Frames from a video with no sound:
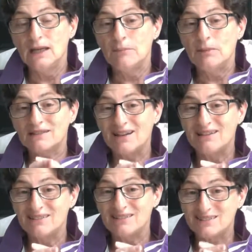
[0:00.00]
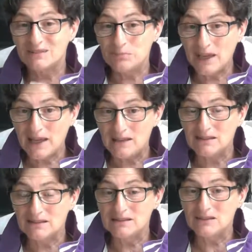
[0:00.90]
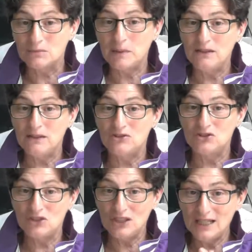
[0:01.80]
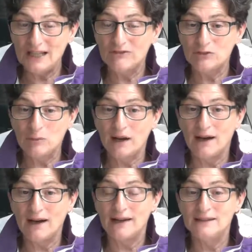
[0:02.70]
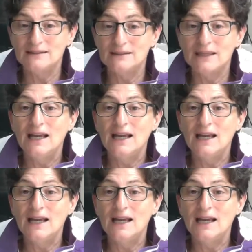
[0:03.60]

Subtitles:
But her space, the space she left behind,